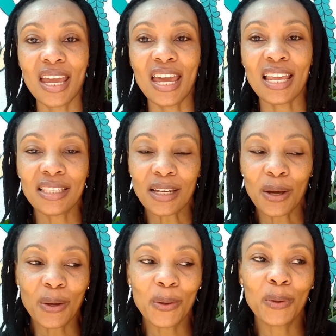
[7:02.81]
And
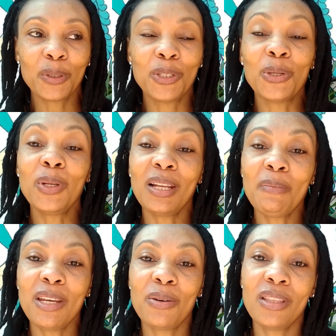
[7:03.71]
so do let
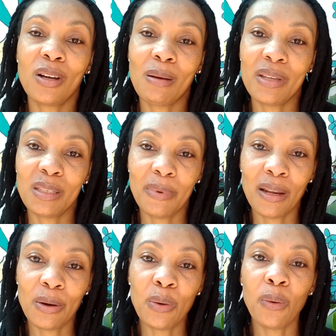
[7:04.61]
me know in the comments
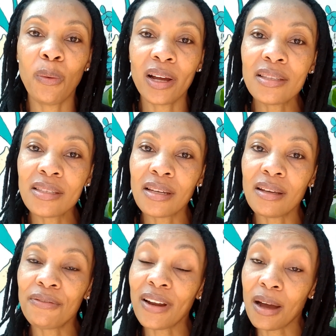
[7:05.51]
below what
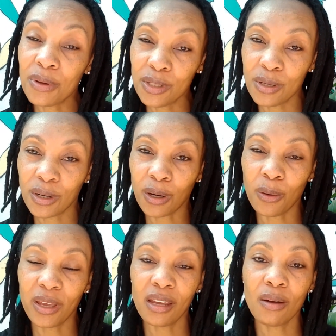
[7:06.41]
flowers you're
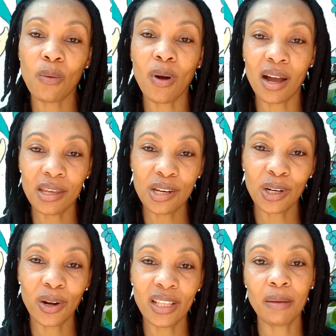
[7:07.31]
growing, why you're
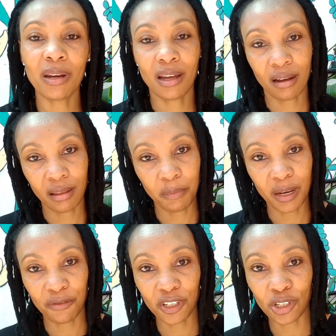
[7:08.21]
growing them, and how they
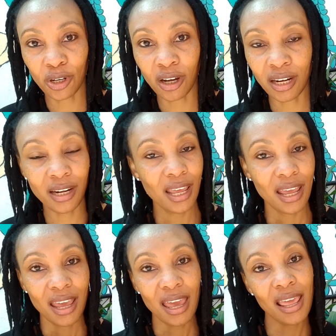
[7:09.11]
benefit your garden.
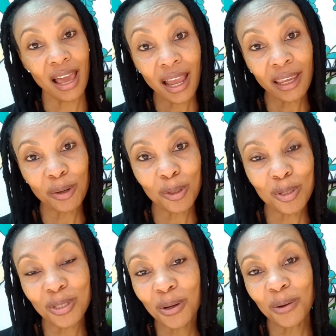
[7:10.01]
And I can
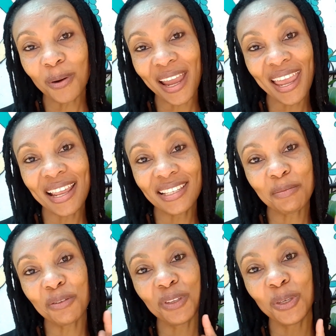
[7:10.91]
also add some
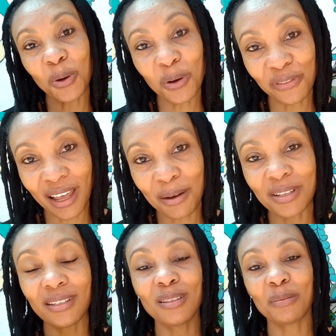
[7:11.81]
of your flowers
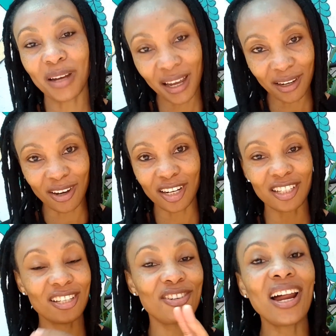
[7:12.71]
into my garden,
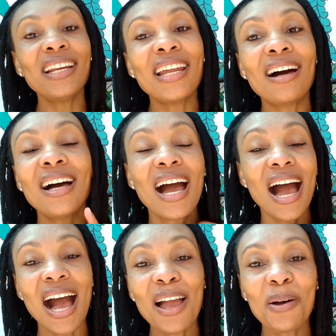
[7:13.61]
because right now
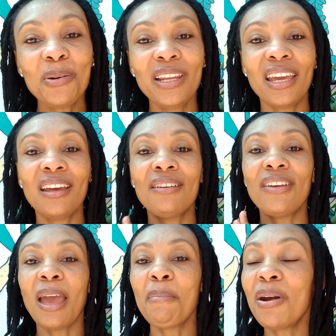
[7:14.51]
I only have
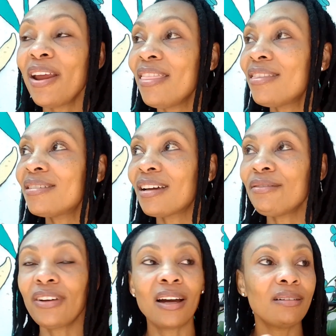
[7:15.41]
amaranth,
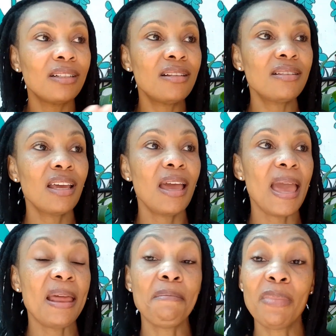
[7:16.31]
sunflowers,
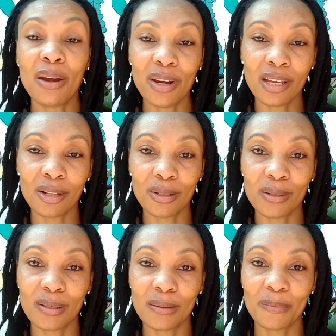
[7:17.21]
and
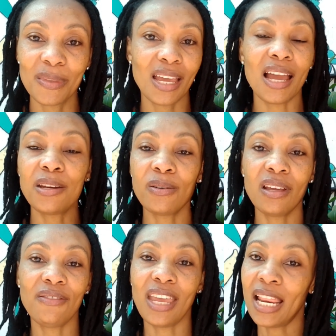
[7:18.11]
marigolds. I don't have
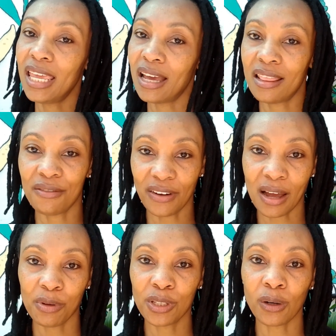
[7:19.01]
any other
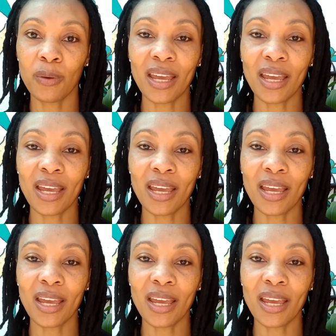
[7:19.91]
flowers growing.